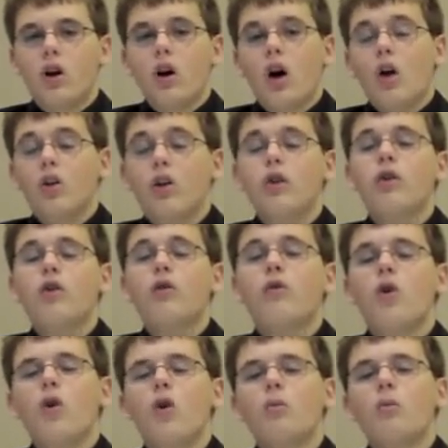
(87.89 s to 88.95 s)
A link to the
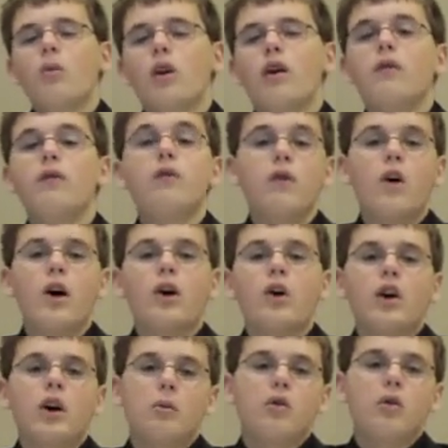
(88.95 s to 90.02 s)
form and flyer
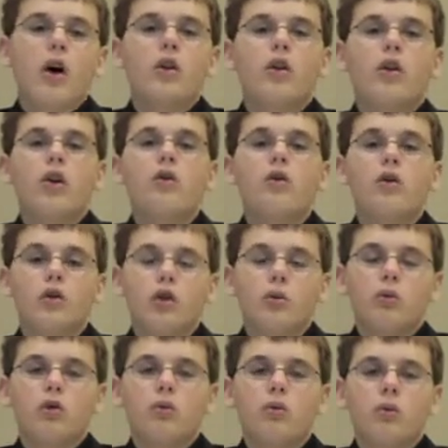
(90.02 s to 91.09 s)
can be found in the description.